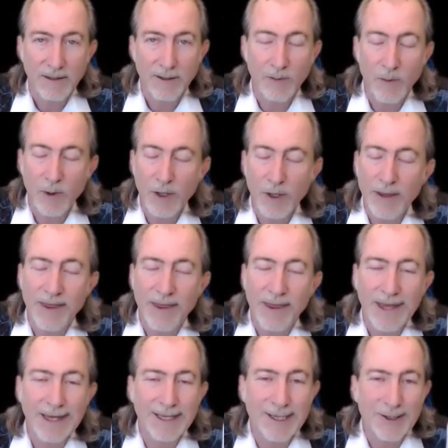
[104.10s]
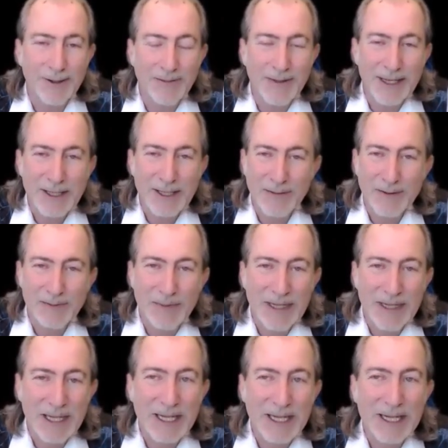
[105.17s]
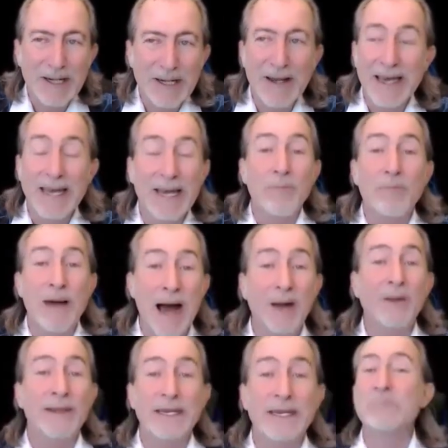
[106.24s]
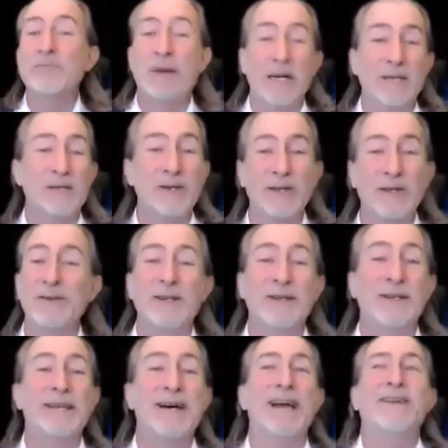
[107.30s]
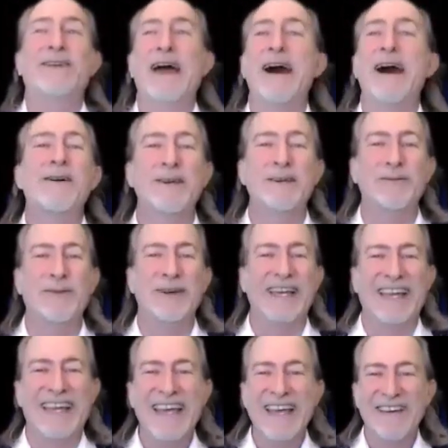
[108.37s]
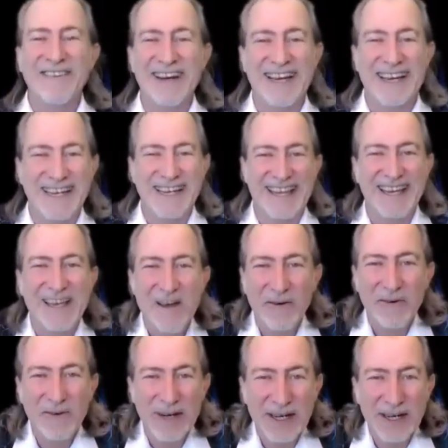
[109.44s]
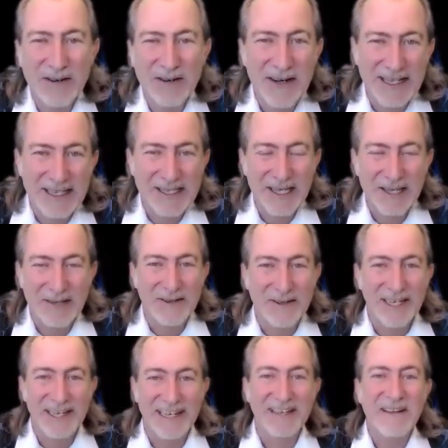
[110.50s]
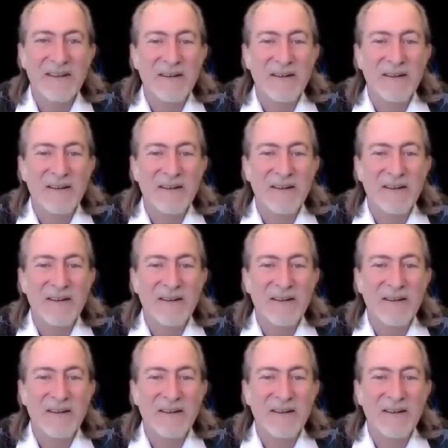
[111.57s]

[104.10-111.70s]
So Morten, thanks so much for being here and about this puzzle of your life. How can we, right? What a great segue.